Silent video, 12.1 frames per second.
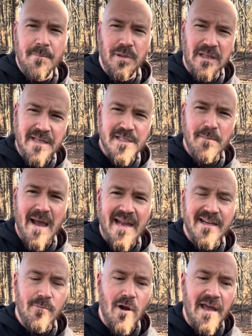Police
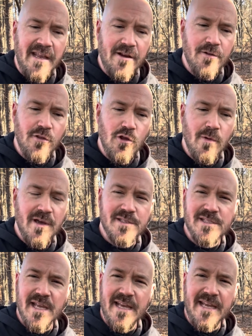Magnum right here in the
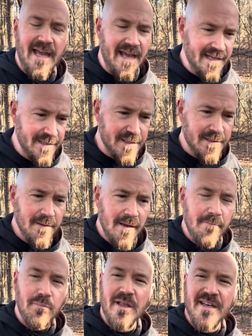USA has
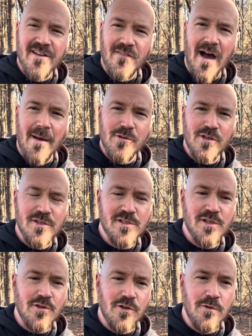plenty of options
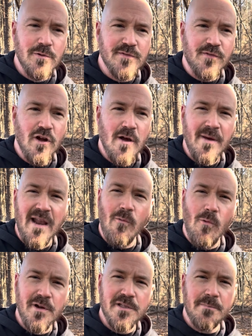to choose from, and I
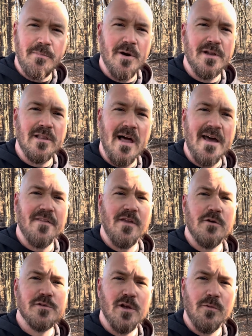wanted to put a lot of
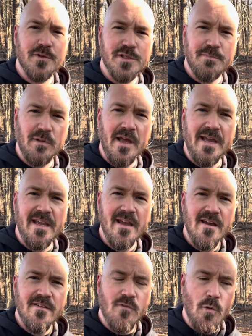those on display
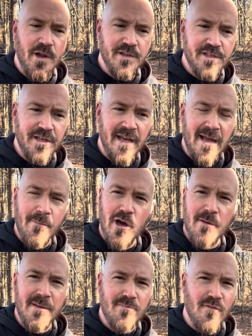for you today. I'm going
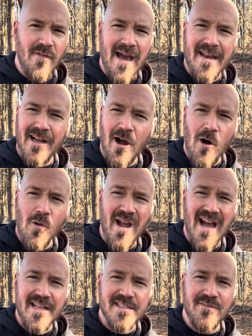to be providing all
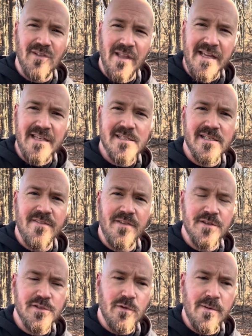kinds of links in the
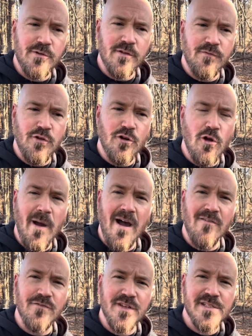description for you to go
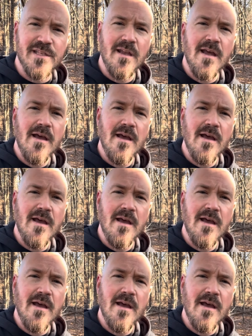out and visit